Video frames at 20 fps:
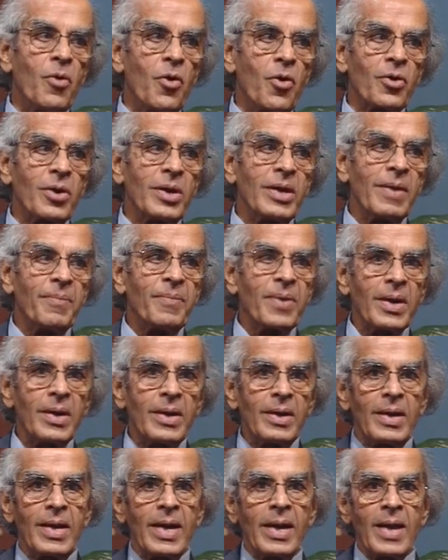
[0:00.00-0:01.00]

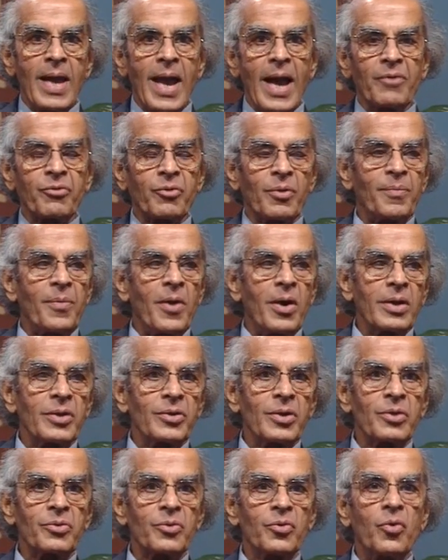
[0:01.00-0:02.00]
liberal
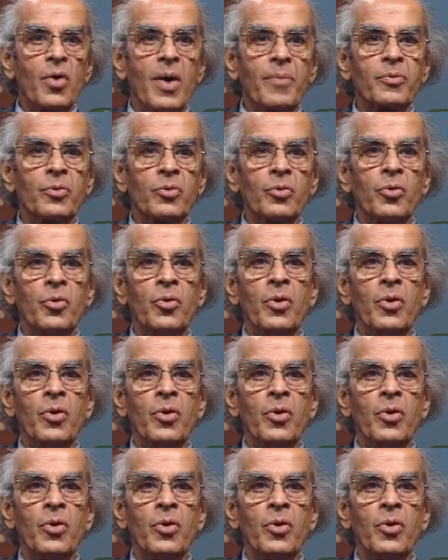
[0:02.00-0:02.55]
anthropologists go up to